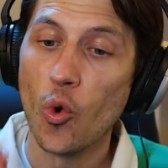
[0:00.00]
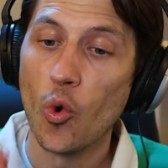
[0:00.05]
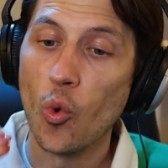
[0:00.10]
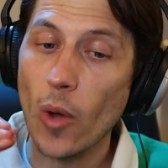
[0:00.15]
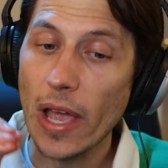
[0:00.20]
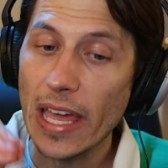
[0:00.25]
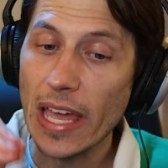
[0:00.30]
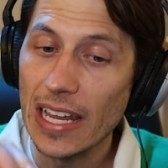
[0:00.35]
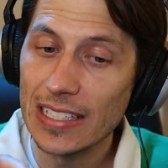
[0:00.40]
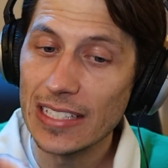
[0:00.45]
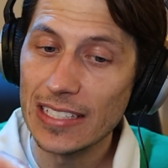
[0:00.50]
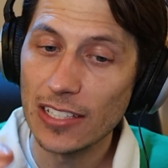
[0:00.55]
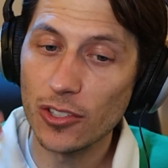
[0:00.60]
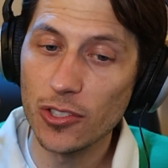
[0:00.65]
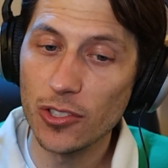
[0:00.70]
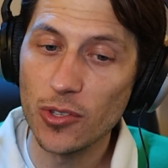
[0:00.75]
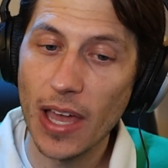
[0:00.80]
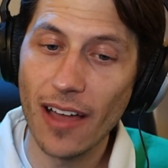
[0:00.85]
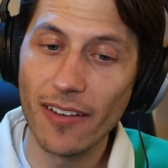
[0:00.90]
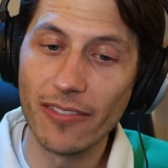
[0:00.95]
Wait
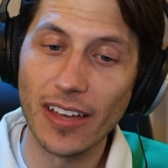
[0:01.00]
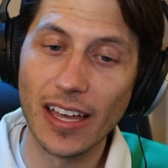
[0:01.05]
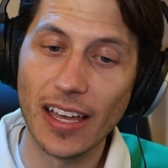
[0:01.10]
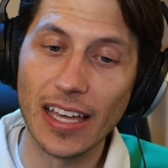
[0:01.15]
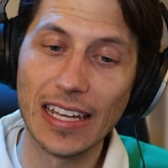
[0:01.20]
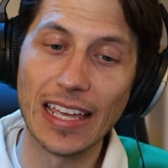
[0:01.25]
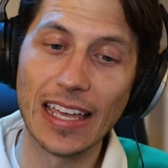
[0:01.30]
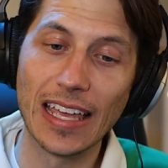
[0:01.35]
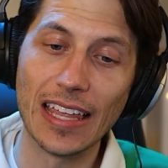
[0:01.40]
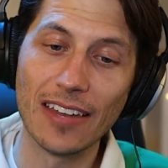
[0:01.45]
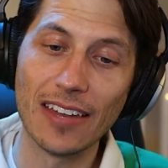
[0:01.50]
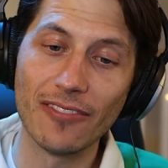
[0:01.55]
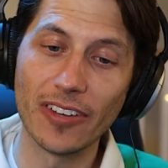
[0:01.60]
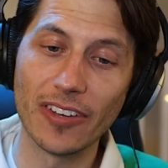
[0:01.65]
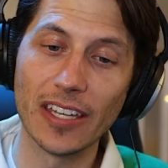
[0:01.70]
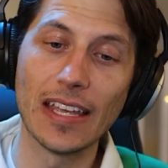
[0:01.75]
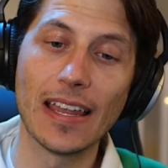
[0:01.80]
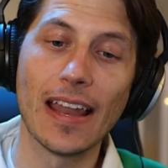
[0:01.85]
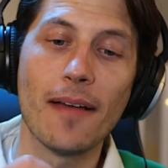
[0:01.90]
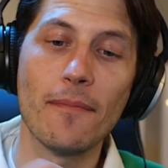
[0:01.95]
until you have an
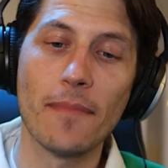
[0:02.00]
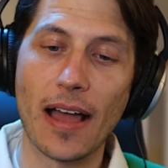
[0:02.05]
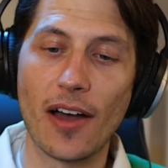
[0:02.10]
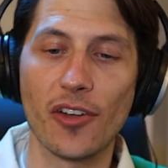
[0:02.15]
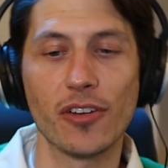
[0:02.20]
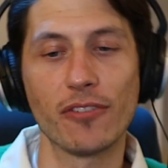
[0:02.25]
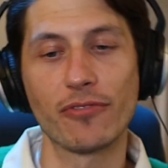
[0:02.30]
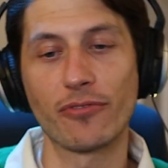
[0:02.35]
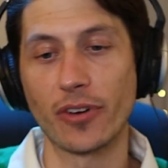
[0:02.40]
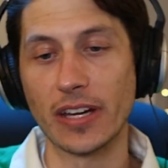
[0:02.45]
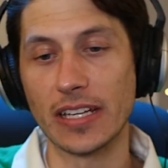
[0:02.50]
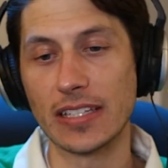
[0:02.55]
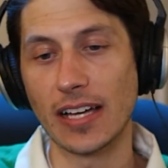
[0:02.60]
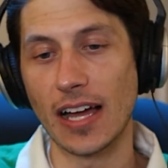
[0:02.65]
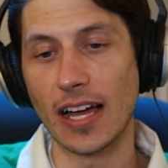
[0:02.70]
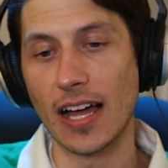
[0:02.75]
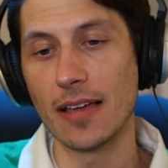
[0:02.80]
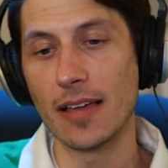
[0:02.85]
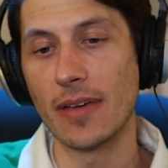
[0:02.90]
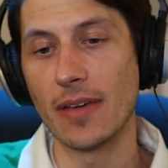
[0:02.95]
infinite amount of free
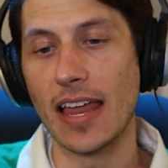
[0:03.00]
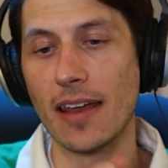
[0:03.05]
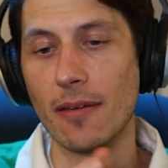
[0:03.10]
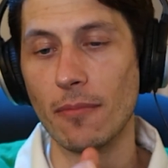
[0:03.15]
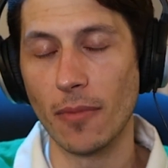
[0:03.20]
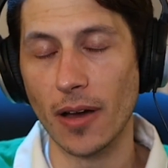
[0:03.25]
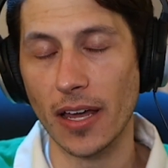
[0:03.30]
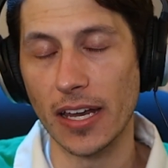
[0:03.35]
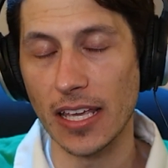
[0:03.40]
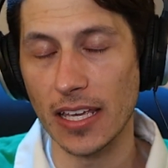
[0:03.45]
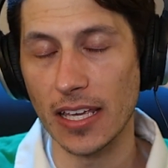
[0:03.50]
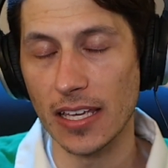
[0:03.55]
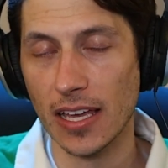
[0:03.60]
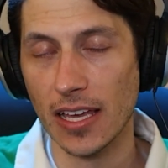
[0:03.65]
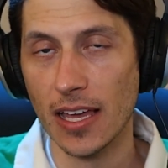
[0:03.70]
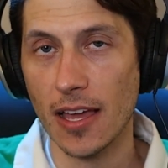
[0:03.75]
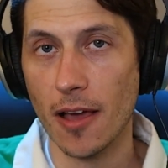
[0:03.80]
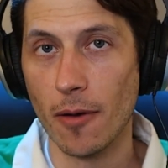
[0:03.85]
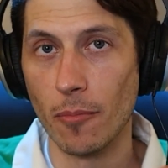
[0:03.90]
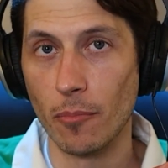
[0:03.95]
time and money
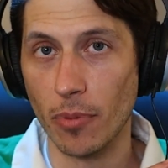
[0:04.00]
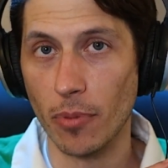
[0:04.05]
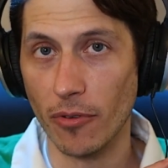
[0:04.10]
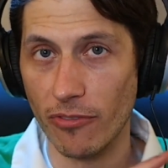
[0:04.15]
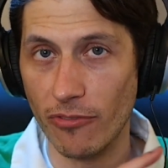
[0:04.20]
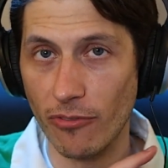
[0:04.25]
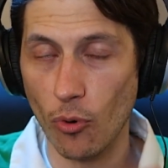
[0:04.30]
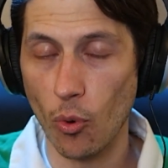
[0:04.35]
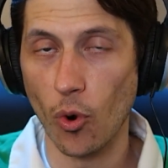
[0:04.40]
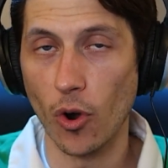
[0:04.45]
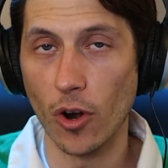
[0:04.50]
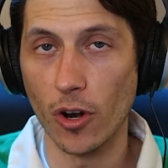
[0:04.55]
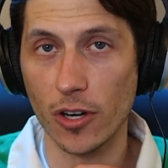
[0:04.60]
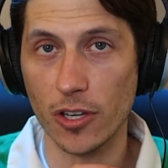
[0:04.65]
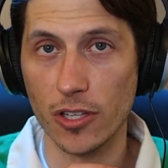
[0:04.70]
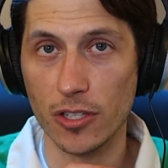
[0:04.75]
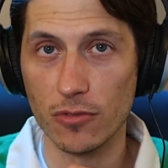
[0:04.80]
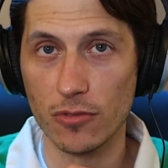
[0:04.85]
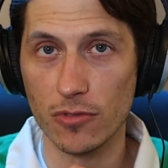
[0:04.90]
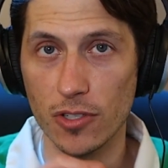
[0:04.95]

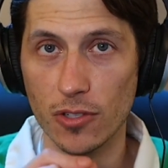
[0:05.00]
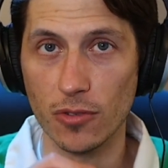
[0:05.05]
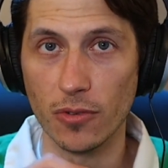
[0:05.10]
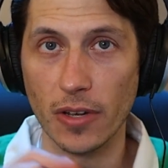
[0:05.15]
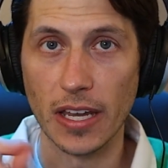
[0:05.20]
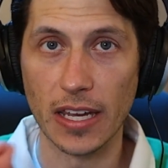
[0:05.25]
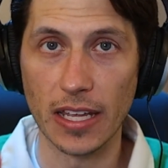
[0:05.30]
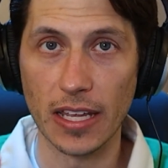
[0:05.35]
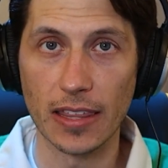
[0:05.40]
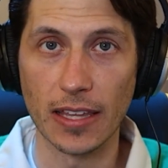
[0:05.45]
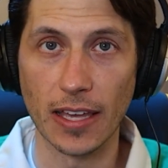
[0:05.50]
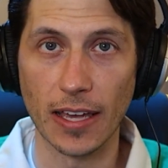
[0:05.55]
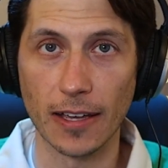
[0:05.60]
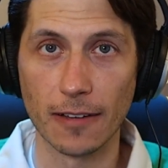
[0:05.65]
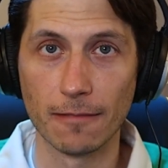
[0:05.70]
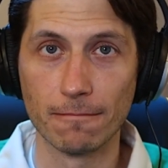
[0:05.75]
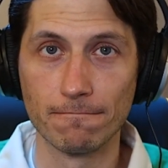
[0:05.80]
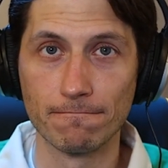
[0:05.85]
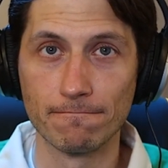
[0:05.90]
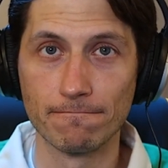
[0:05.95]
before you do anything.